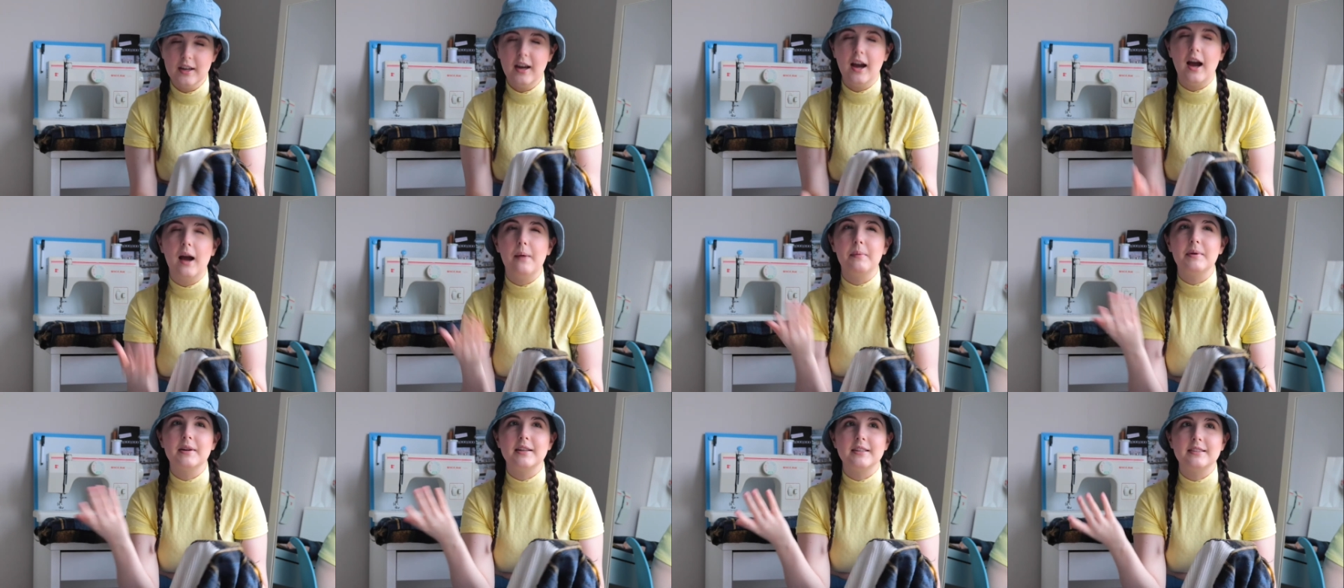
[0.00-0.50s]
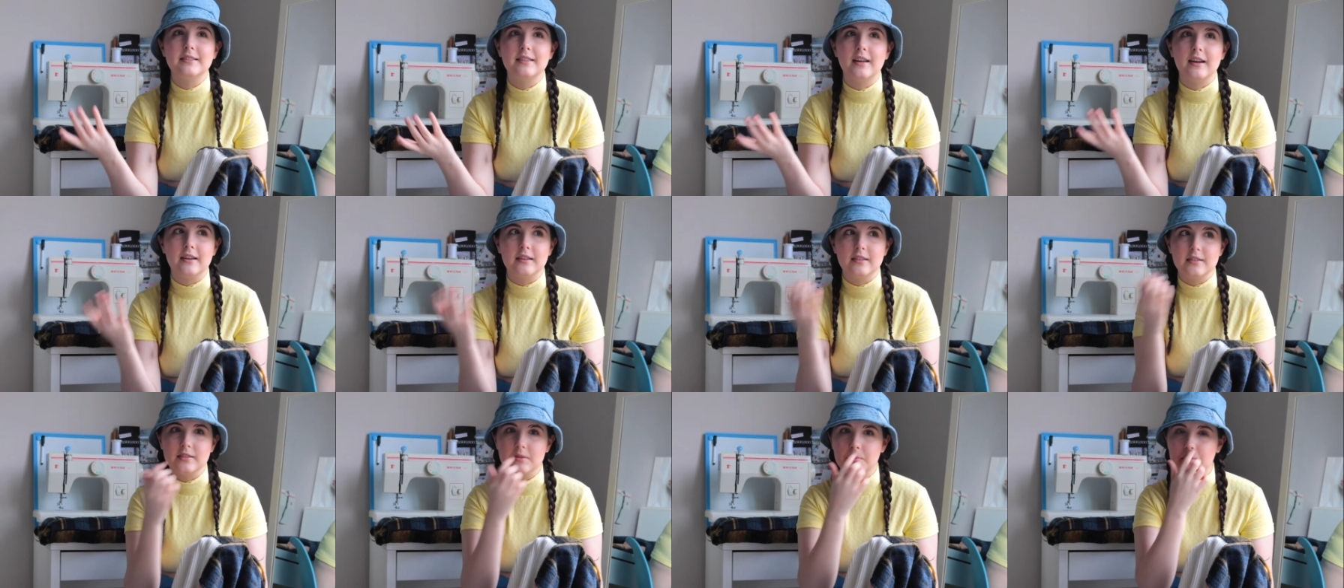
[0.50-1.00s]
I mean it
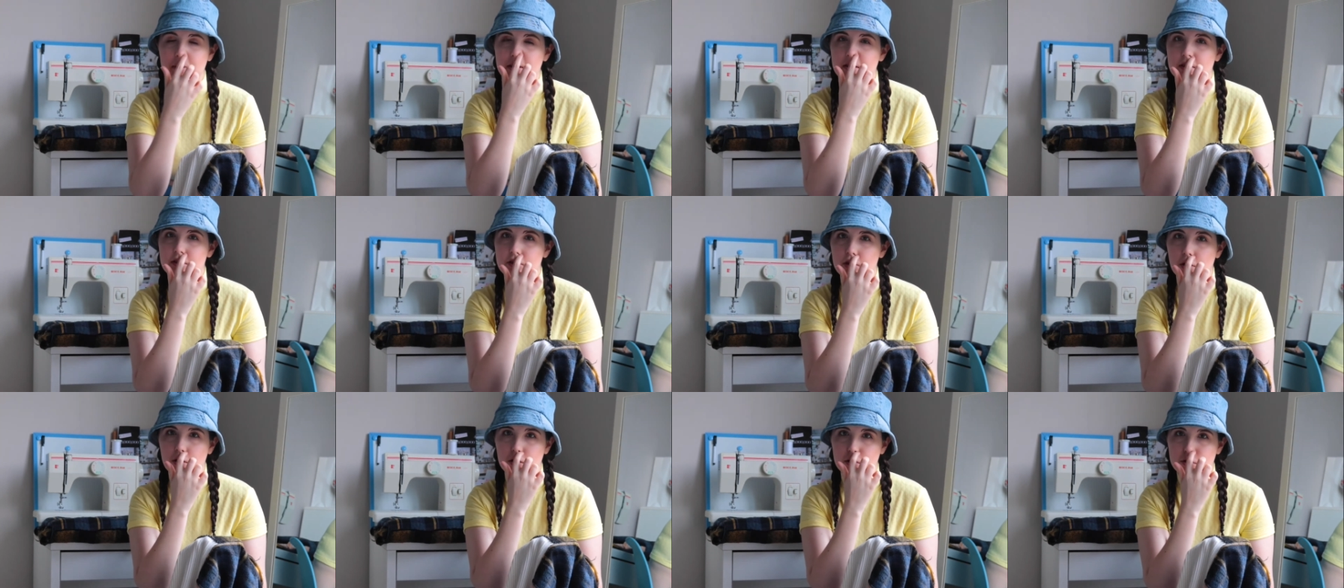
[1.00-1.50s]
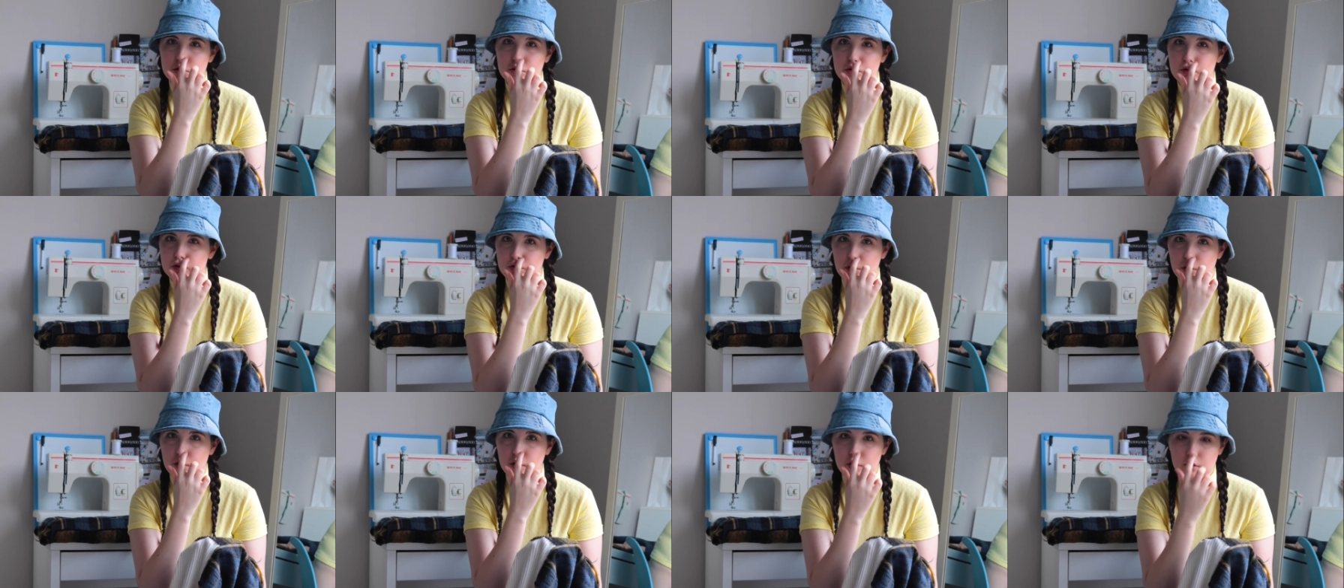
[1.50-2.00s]
does, but it's not as
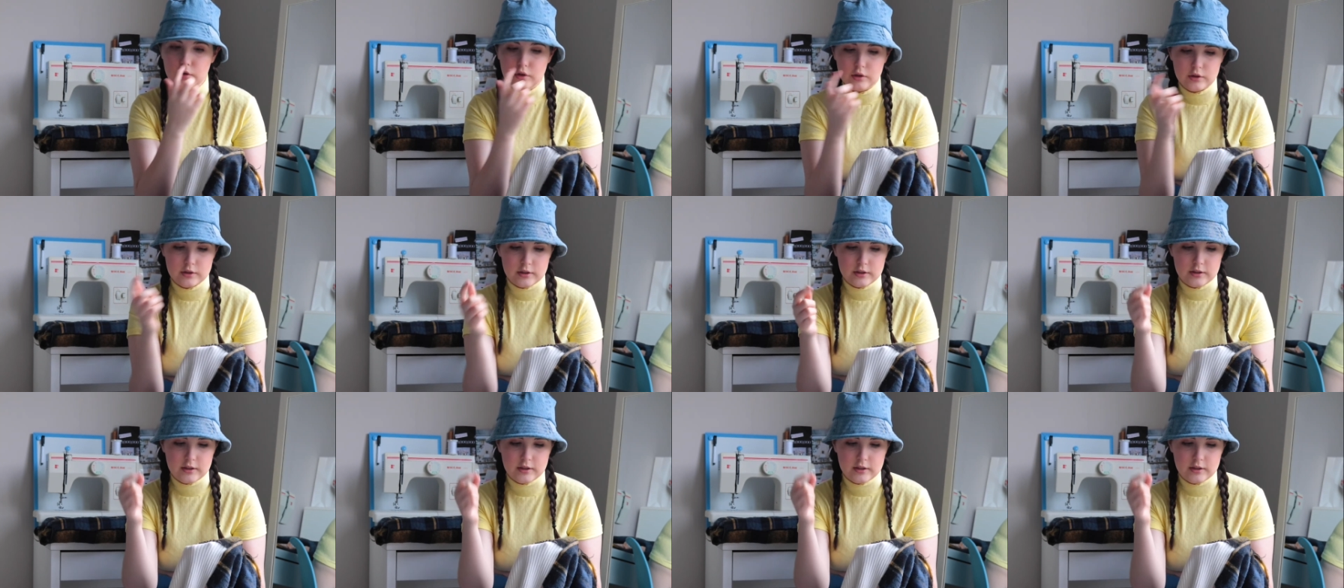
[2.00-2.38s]
strong because